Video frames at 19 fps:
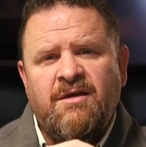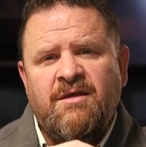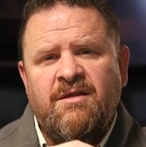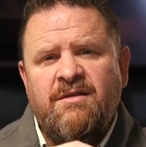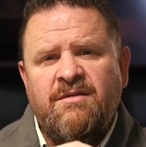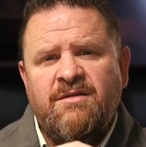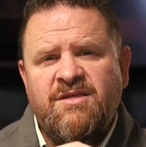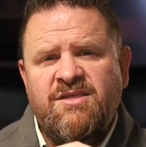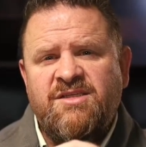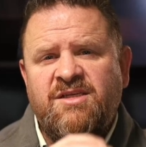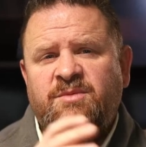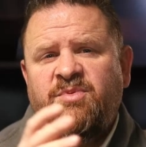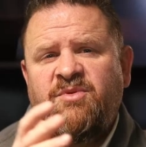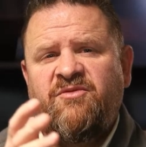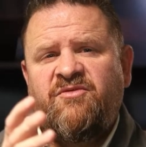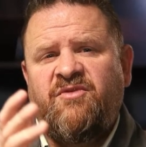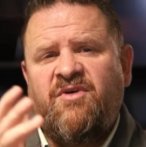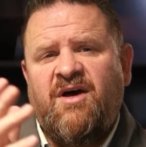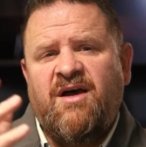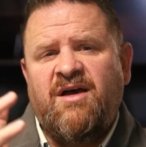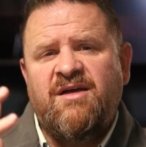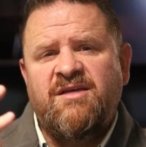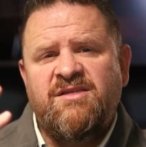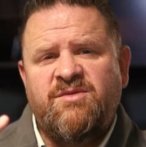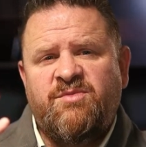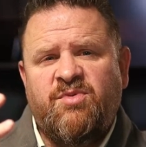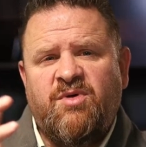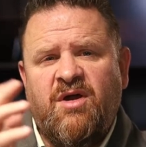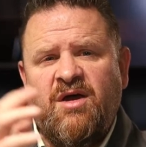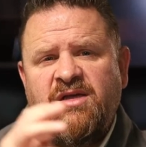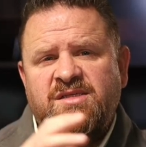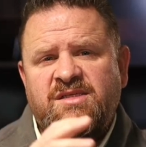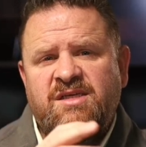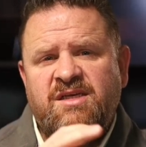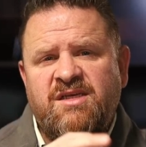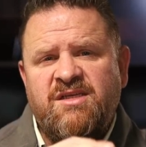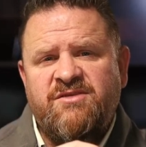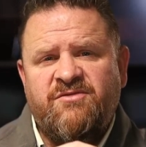This simplifies the
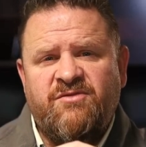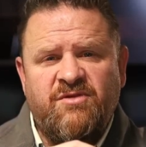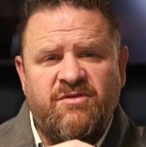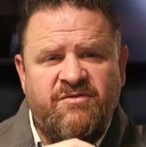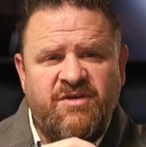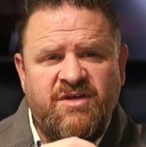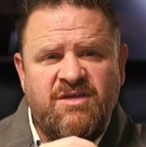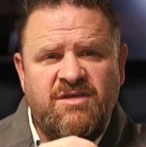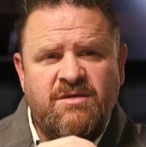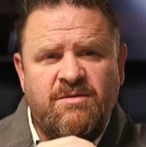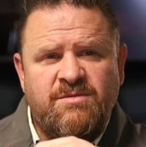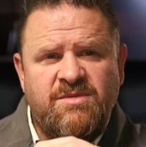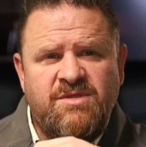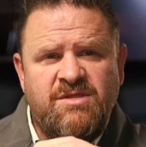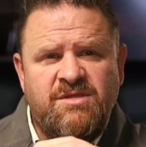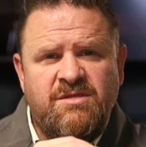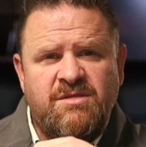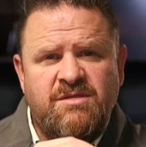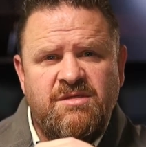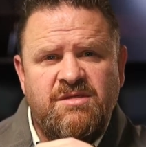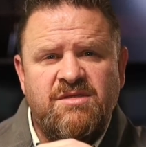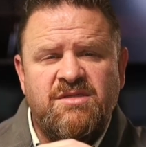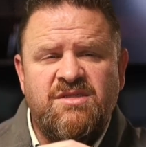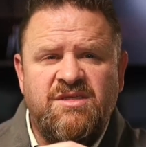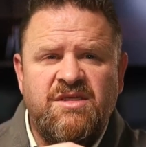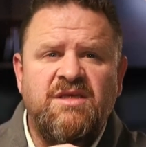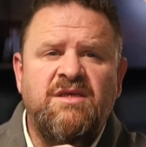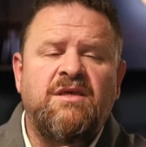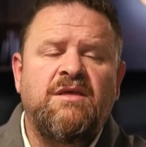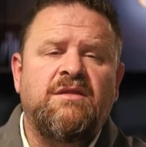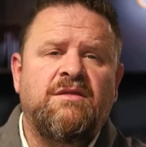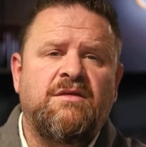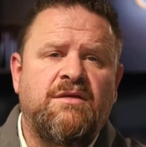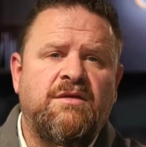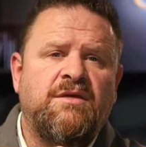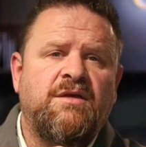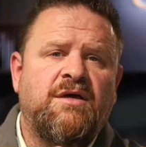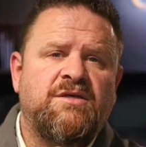process for the victims seeking the
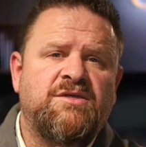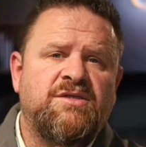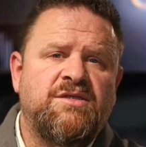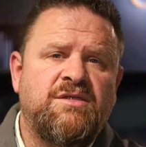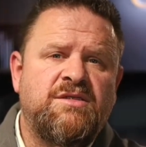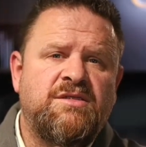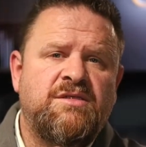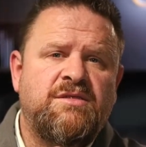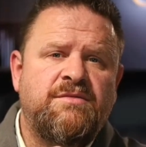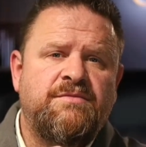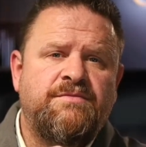deductions.